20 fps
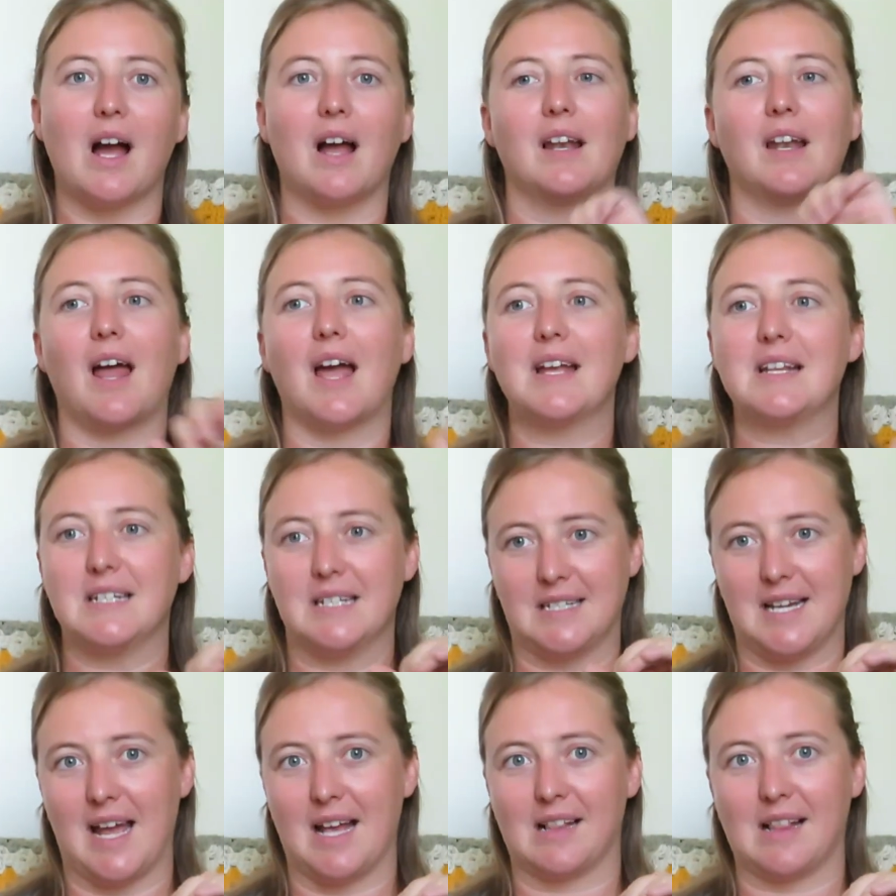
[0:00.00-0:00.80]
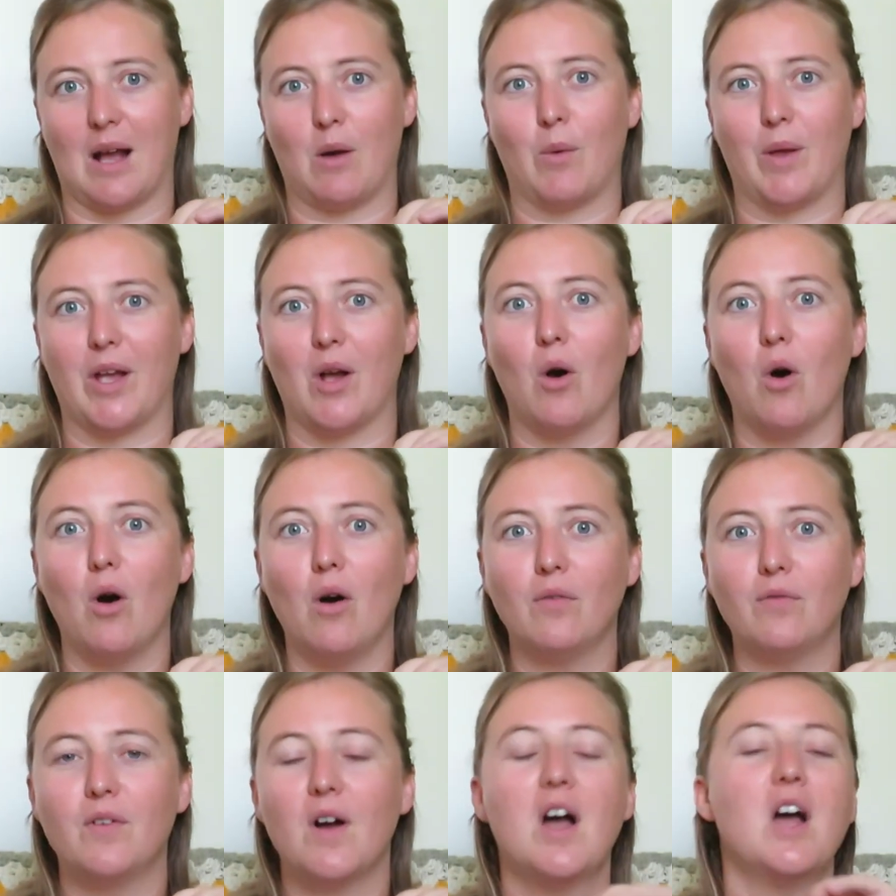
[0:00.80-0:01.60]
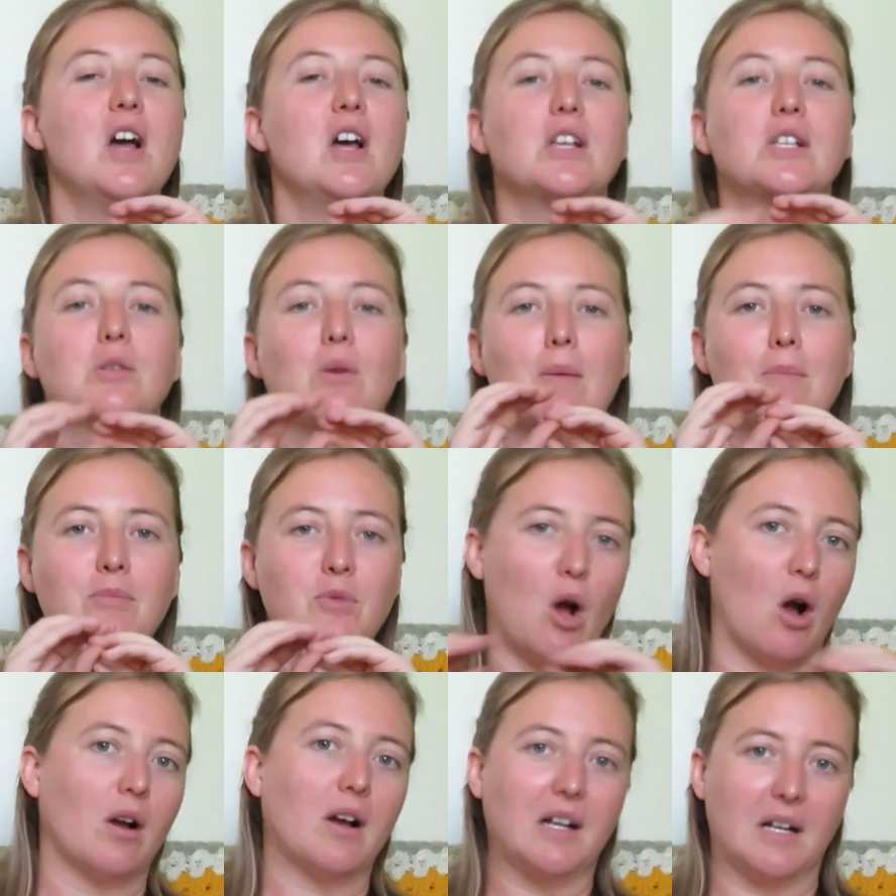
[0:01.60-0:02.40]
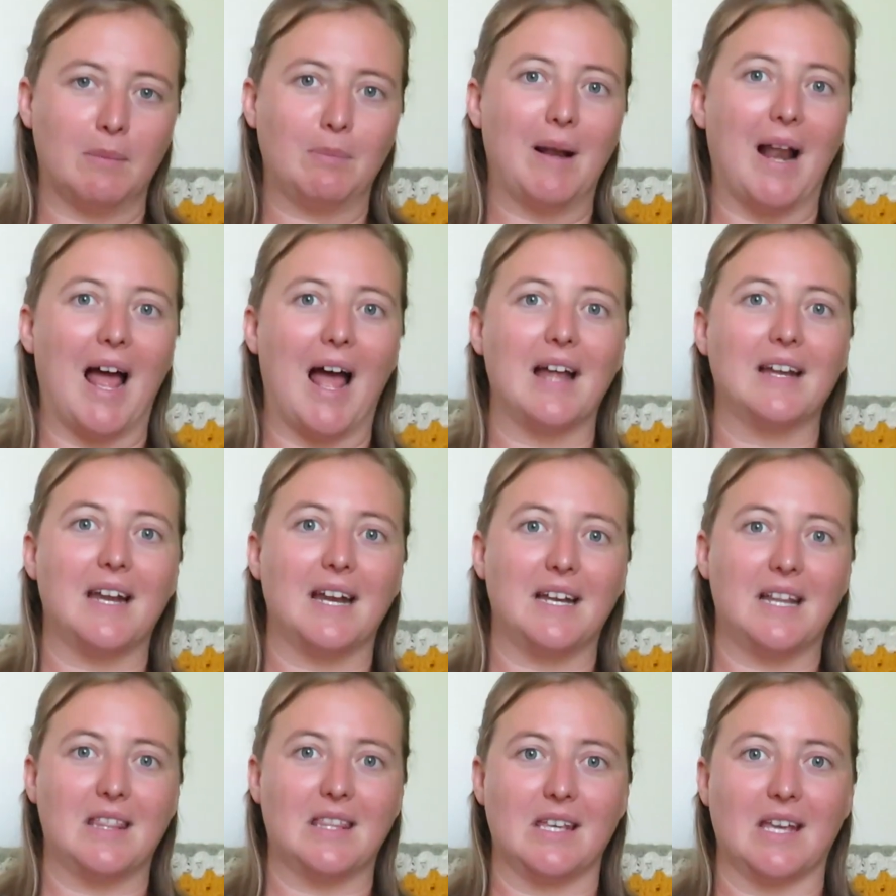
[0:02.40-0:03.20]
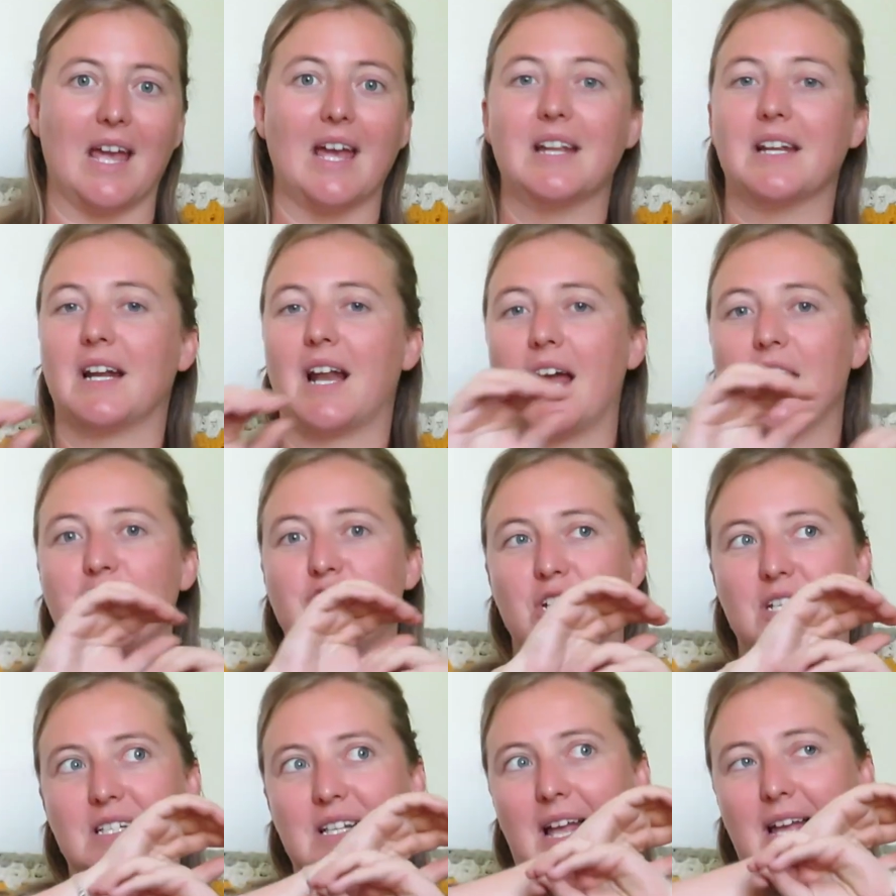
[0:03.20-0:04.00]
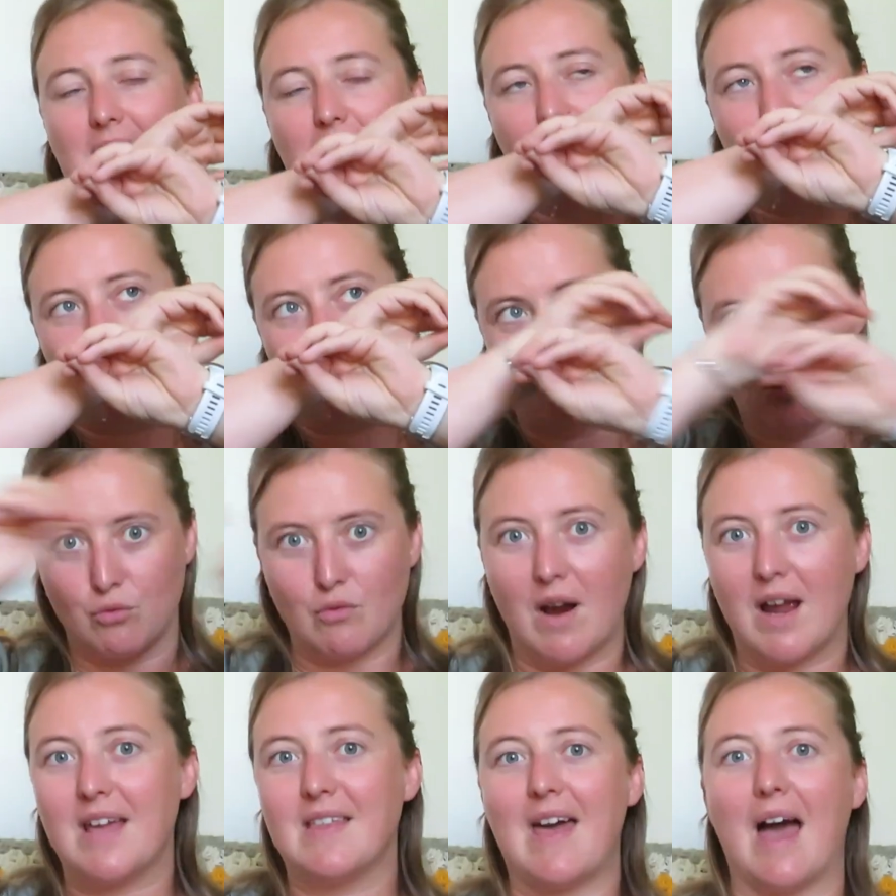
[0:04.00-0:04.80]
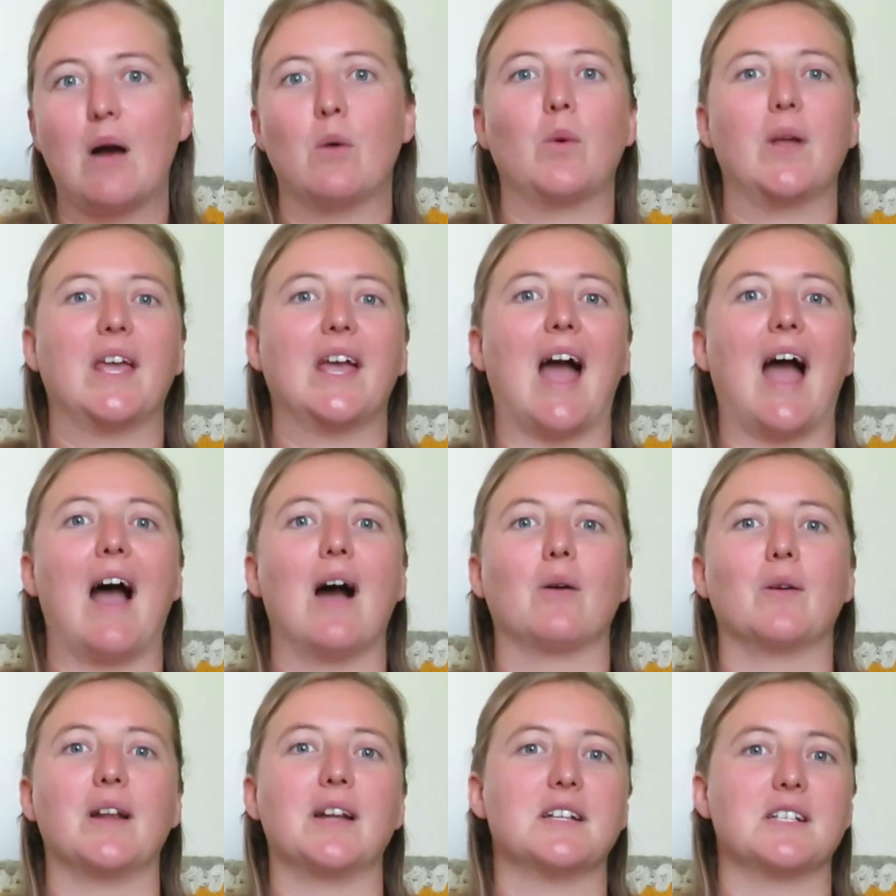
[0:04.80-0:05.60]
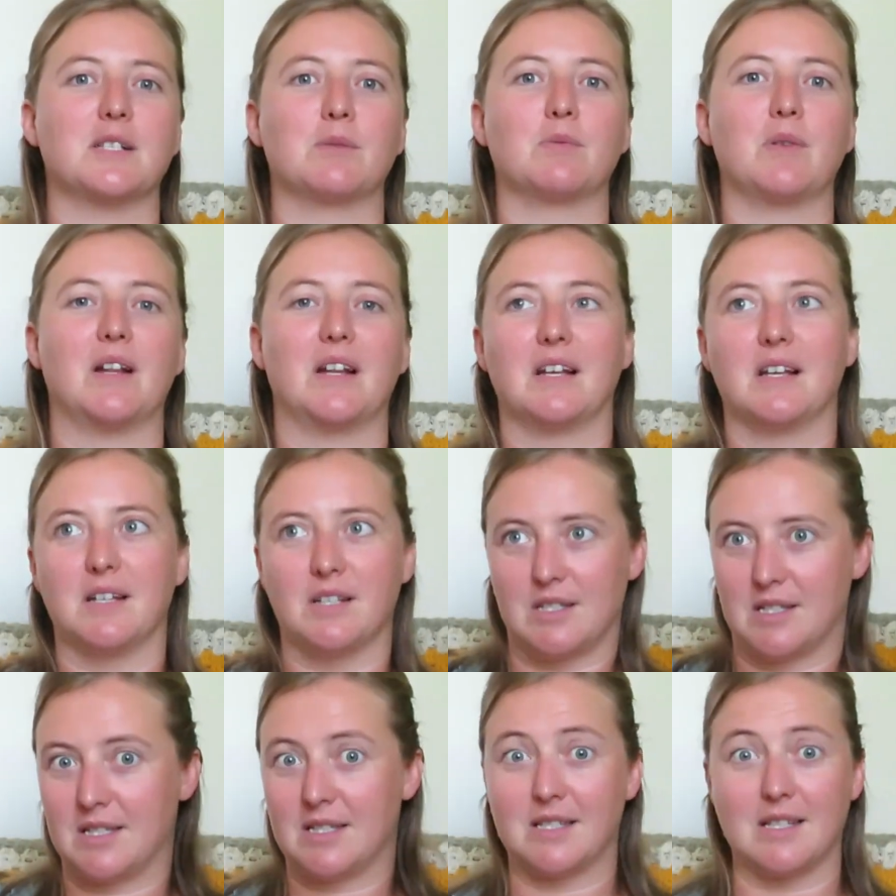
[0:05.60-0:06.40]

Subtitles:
I like to take that week off, so I'm not going to plan anything in, and I just like grey that week out in a